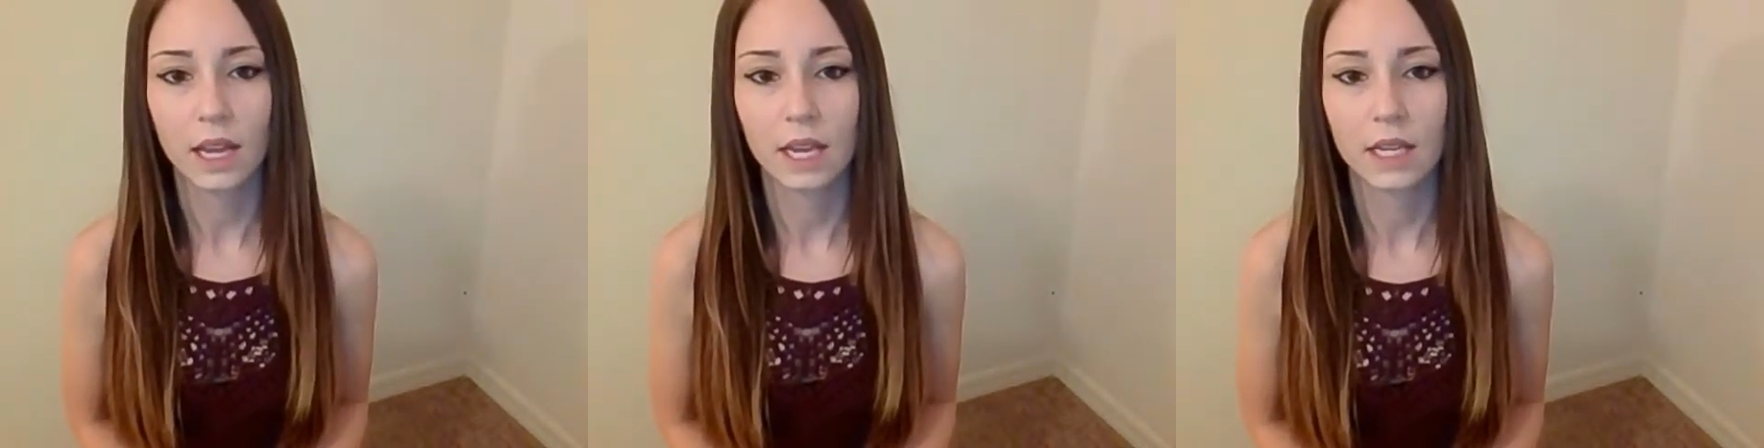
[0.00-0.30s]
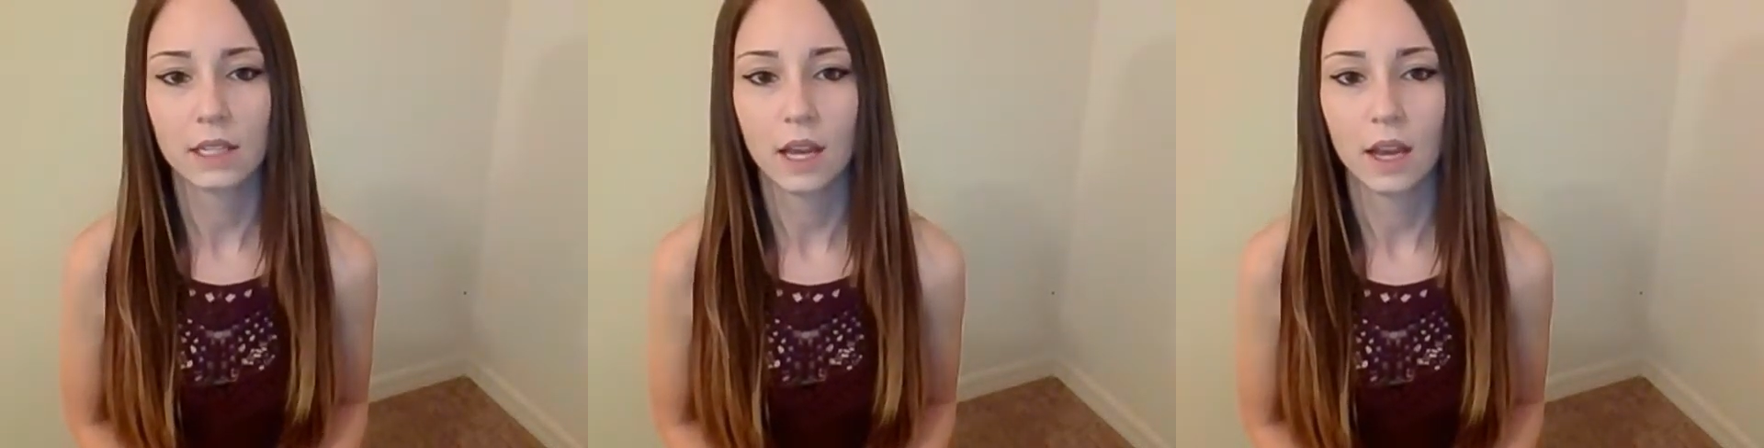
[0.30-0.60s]

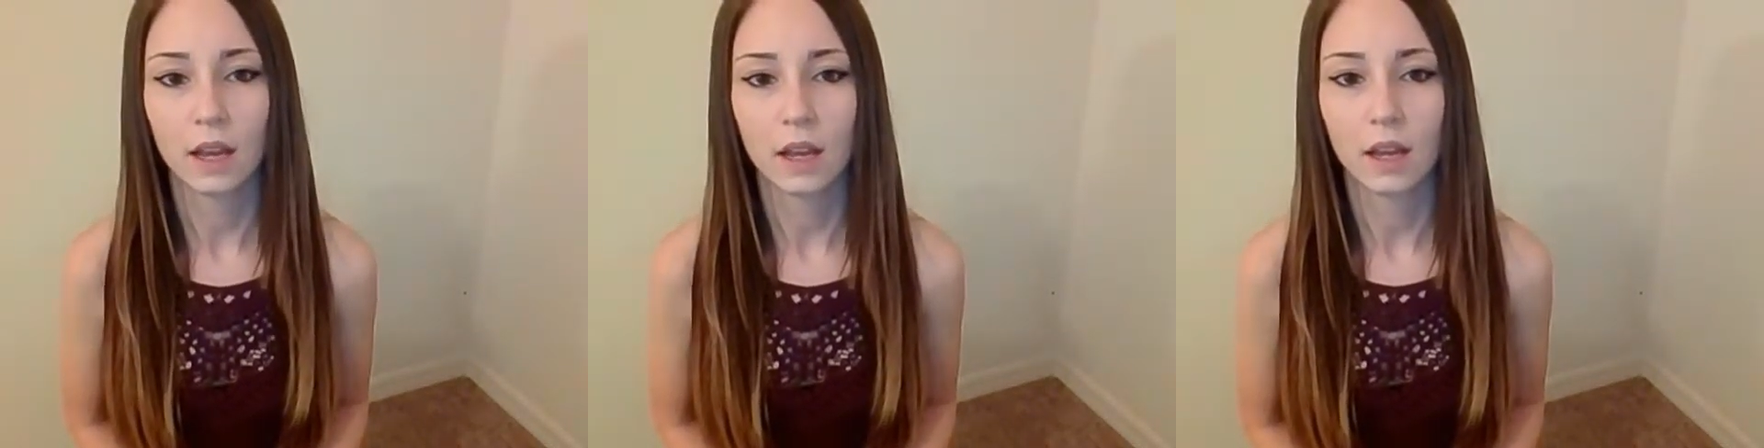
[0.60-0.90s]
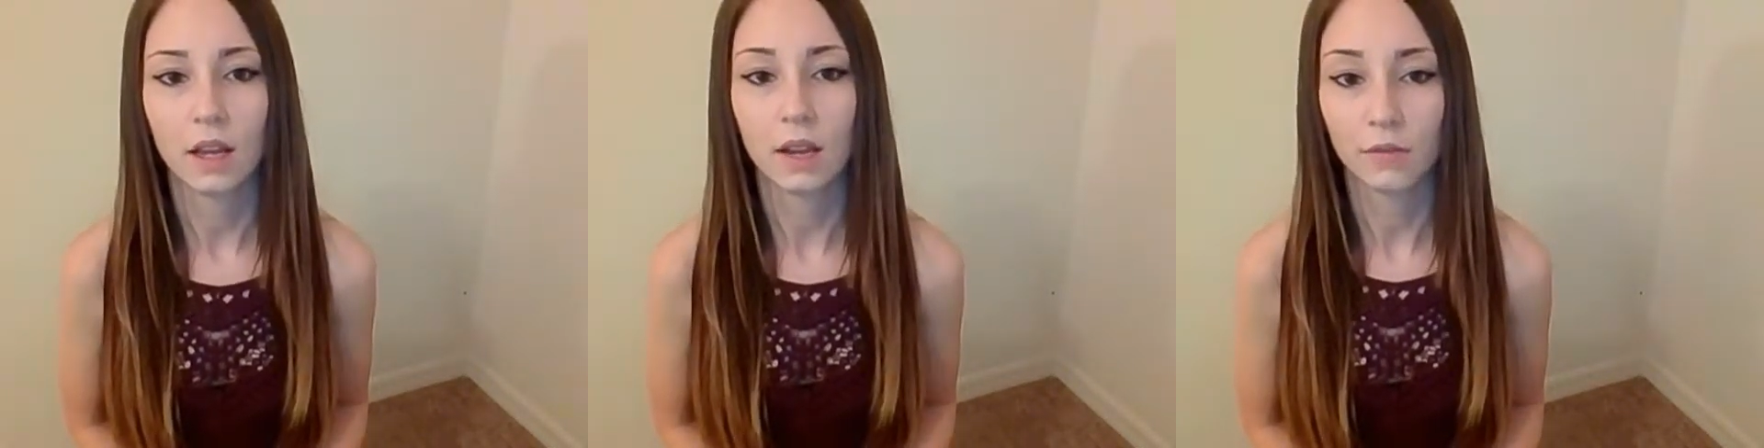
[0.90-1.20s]
And
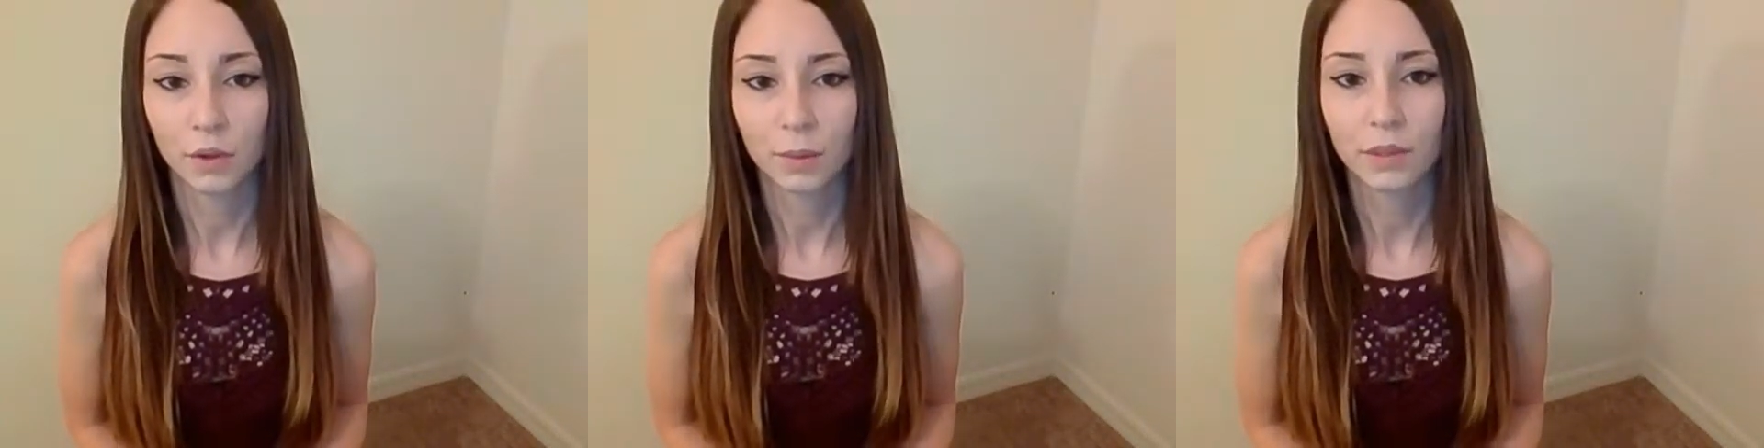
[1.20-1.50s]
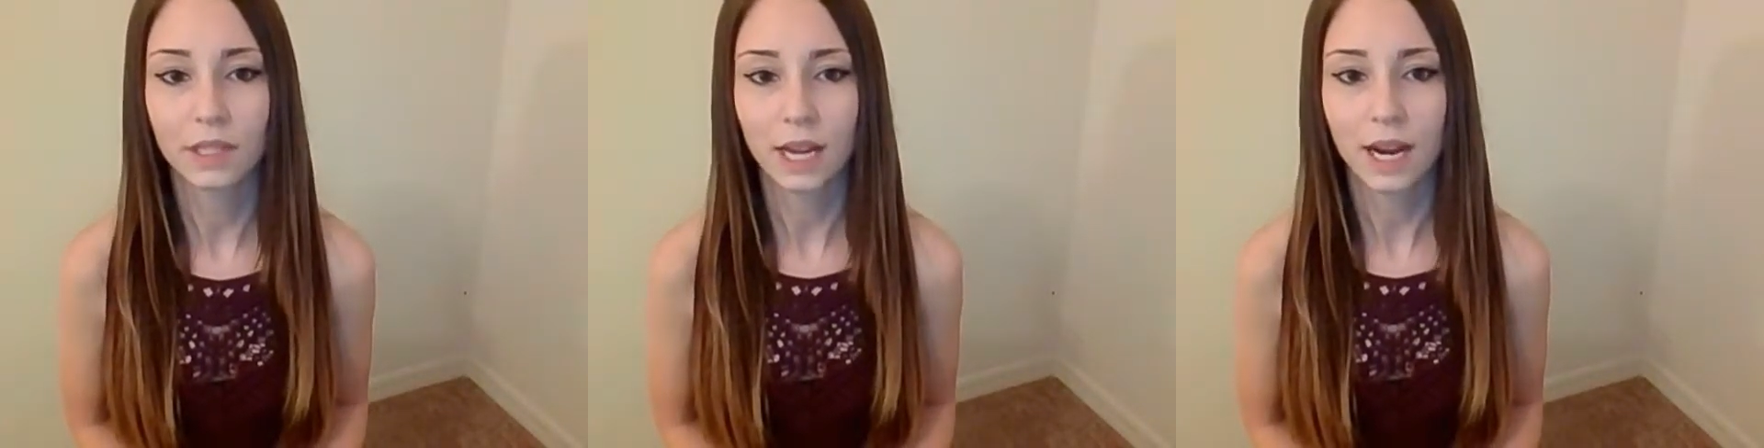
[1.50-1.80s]

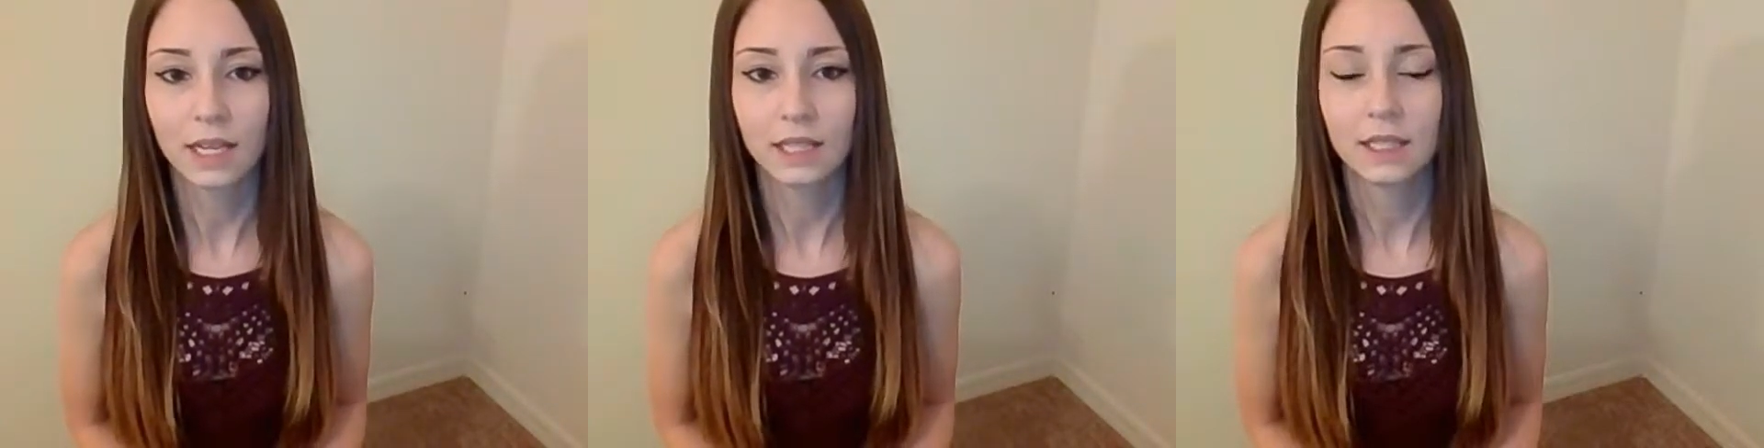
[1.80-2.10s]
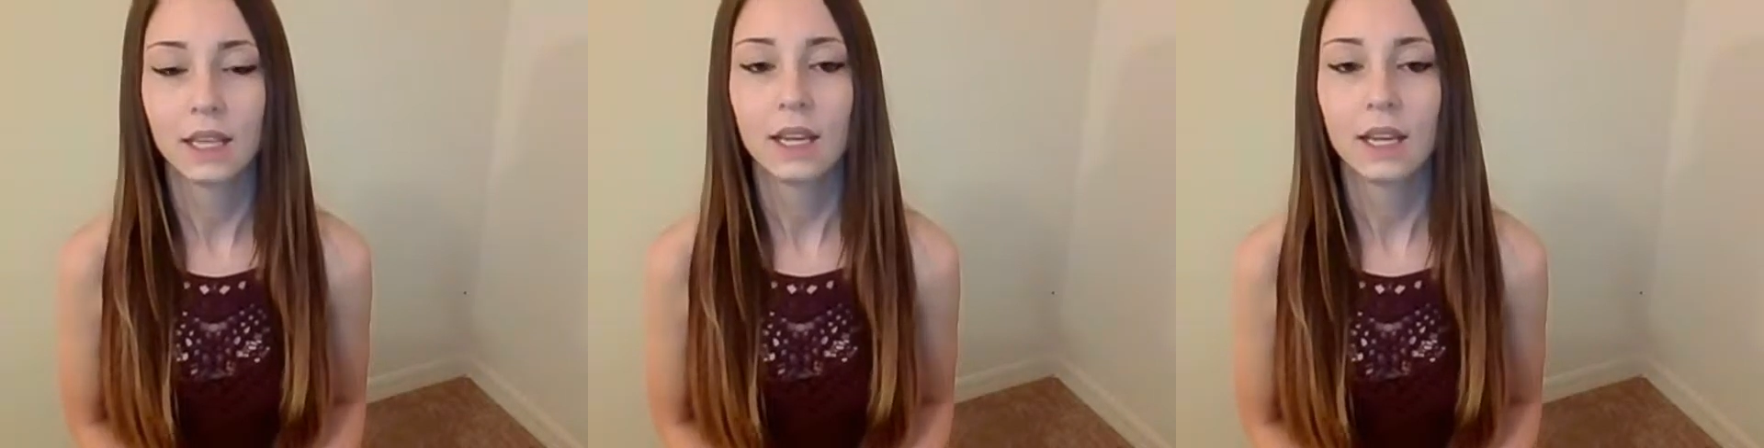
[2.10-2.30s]
informal status